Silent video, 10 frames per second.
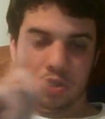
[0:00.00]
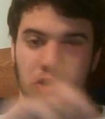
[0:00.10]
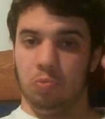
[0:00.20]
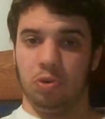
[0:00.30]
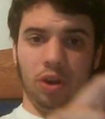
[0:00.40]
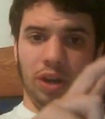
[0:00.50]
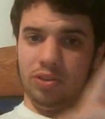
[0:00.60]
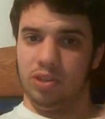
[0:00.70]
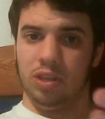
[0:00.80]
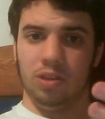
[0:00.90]
Super
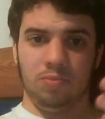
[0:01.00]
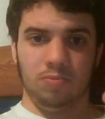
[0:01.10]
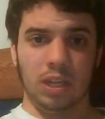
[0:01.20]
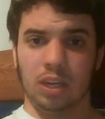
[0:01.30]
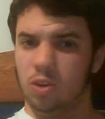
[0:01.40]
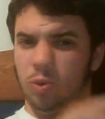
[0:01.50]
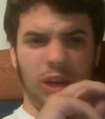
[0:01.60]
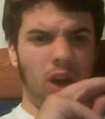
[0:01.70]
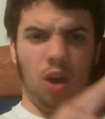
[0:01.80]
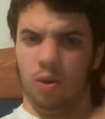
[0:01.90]
Crazy, Little
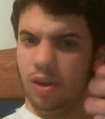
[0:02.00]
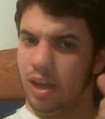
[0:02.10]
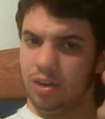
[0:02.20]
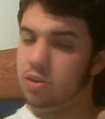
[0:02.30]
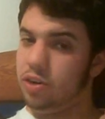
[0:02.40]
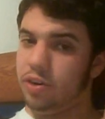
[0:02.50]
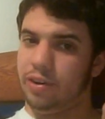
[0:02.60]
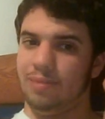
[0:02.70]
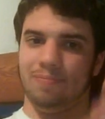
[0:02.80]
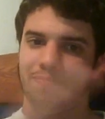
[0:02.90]
Guido, and
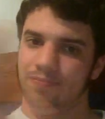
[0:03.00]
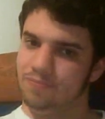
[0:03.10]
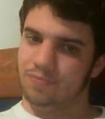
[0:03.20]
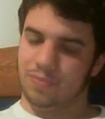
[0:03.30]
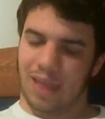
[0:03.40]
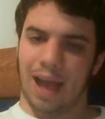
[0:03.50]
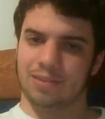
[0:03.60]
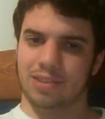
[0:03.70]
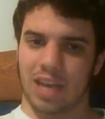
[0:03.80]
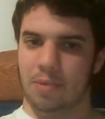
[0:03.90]
Tajiri.
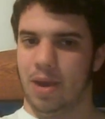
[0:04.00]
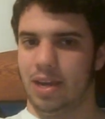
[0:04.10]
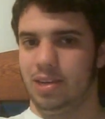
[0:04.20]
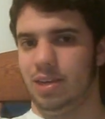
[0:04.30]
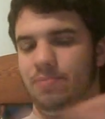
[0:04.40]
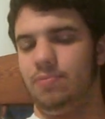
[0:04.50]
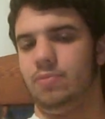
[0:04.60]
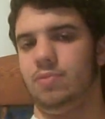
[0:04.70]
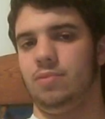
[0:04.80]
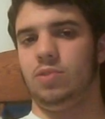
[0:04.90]
That same idea.
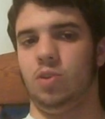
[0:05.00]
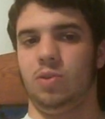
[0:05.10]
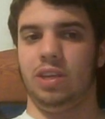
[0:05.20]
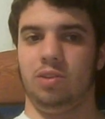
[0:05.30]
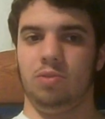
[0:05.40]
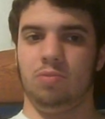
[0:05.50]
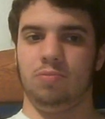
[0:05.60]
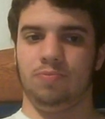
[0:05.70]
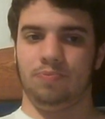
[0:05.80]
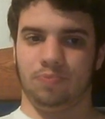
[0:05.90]
So they do
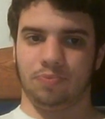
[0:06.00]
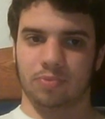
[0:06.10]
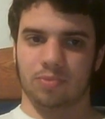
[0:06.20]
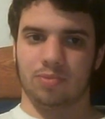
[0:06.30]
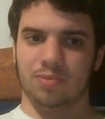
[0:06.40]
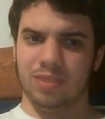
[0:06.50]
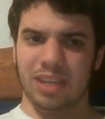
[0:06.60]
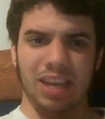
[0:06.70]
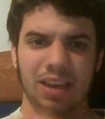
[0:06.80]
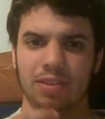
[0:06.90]

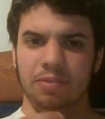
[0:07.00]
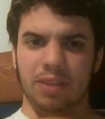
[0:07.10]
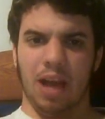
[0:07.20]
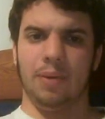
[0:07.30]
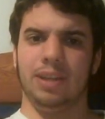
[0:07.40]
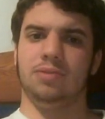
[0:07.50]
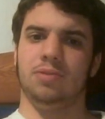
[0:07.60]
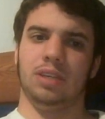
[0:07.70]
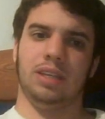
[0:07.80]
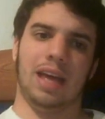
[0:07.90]
give the flyweights
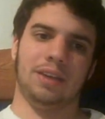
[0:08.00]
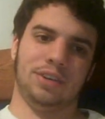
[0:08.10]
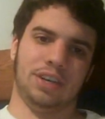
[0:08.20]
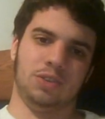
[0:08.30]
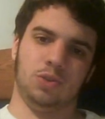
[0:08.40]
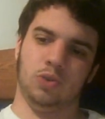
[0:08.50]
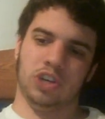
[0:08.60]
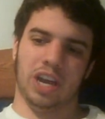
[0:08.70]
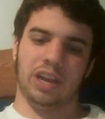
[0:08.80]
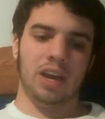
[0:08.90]
really that chance to
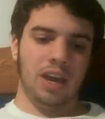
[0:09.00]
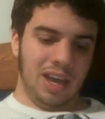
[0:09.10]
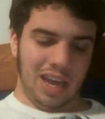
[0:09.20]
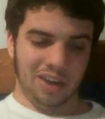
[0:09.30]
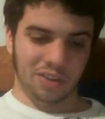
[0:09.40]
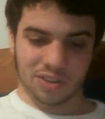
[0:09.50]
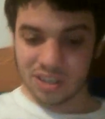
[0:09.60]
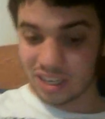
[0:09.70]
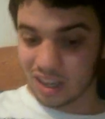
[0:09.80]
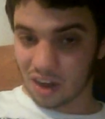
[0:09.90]
shine. And you'll
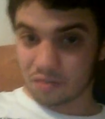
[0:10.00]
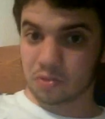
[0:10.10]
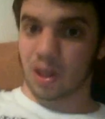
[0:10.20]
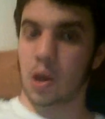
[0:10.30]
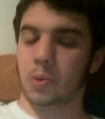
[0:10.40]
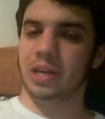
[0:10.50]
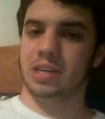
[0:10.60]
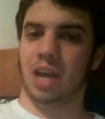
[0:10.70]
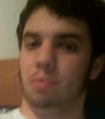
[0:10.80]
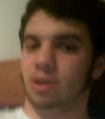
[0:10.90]
see a lot of flyweight
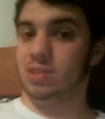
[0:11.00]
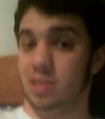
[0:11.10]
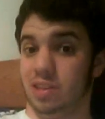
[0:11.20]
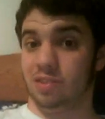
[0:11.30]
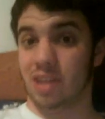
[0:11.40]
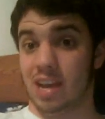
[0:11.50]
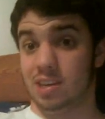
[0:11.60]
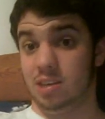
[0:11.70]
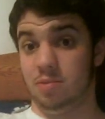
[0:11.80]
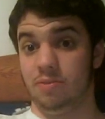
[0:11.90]
type wrestling in their
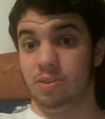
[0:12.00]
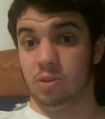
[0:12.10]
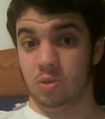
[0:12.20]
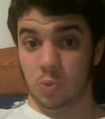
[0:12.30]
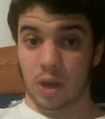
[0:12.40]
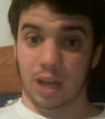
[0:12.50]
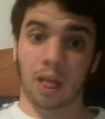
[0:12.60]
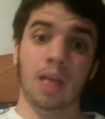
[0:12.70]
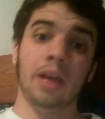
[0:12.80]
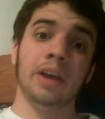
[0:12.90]
tag team division as
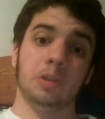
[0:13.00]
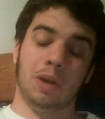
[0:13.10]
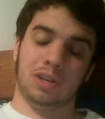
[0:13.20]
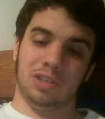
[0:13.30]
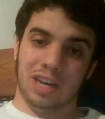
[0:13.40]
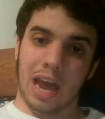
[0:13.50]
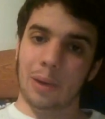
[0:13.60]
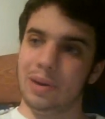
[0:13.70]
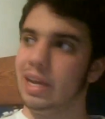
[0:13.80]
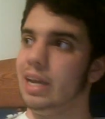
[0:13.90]
well, especially
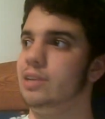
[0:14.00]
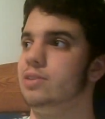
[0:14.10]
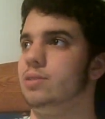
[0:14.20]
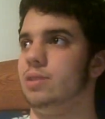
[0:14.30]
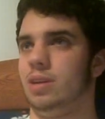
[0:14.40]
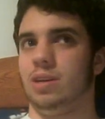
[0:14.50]
nowadays.